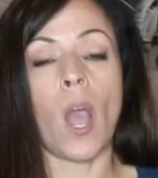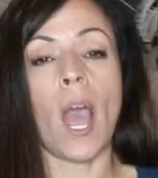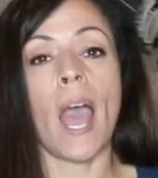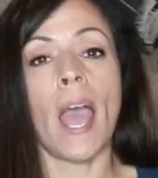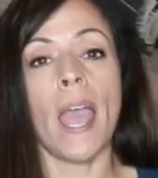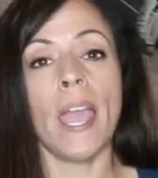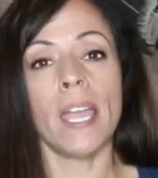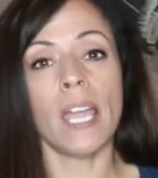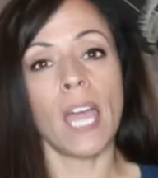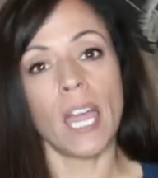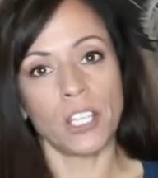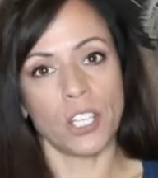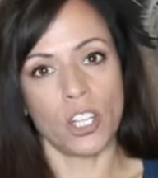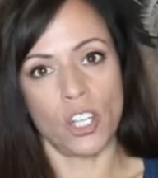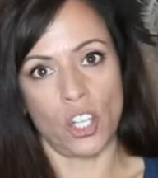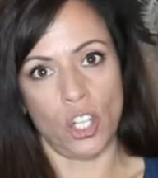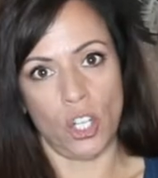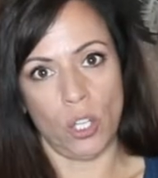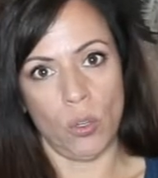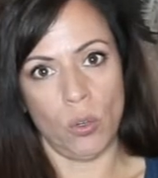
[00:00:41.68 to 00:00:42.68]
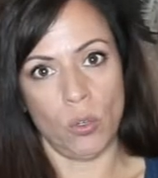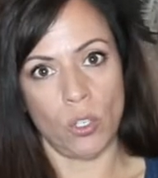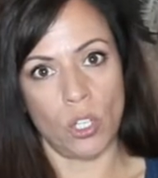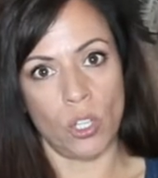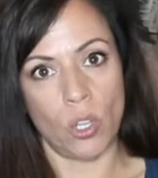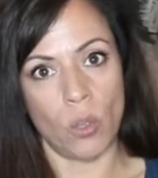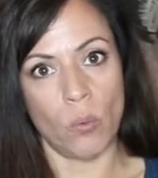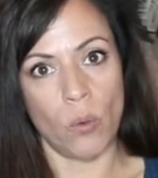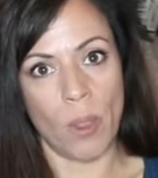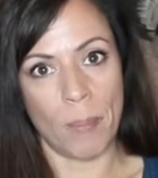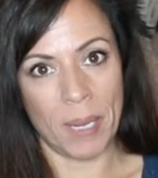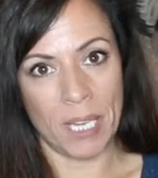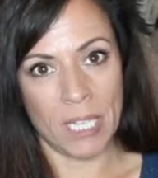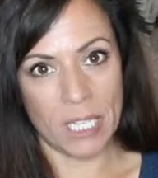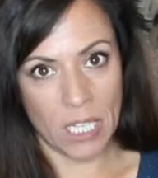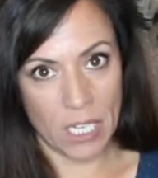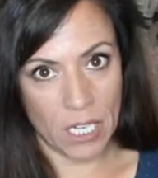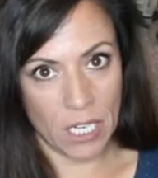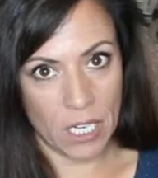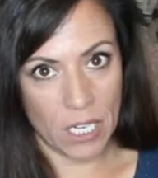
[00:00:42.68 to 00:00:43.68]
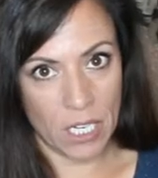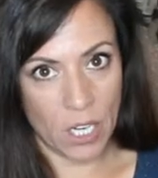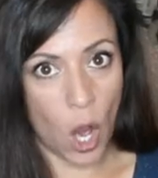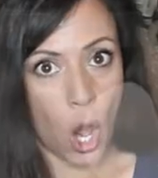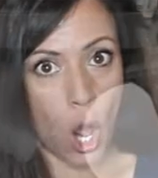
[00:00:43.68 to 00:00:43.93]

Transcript: I got to shoot the Remington